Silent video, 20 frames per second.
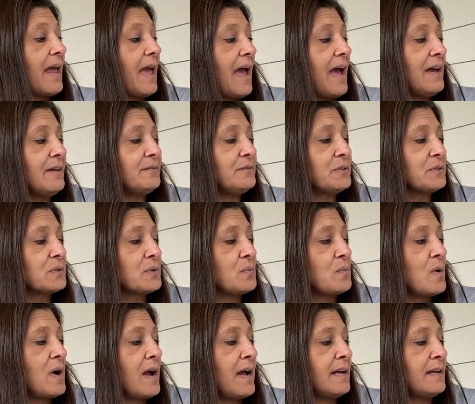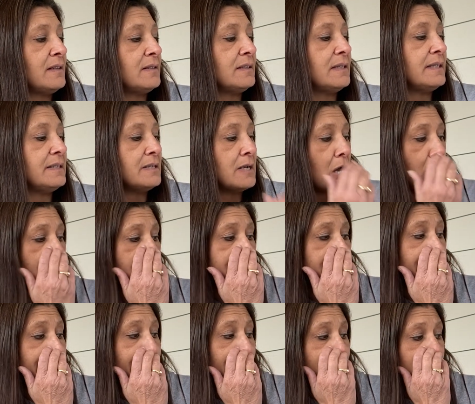After a while,
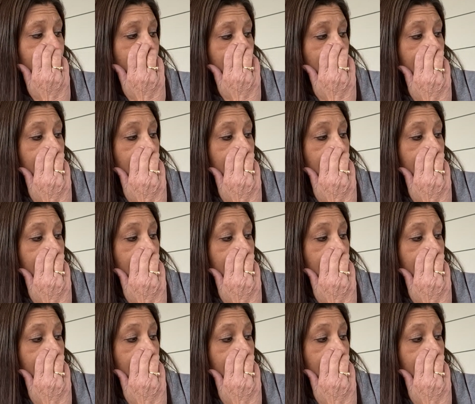Anansi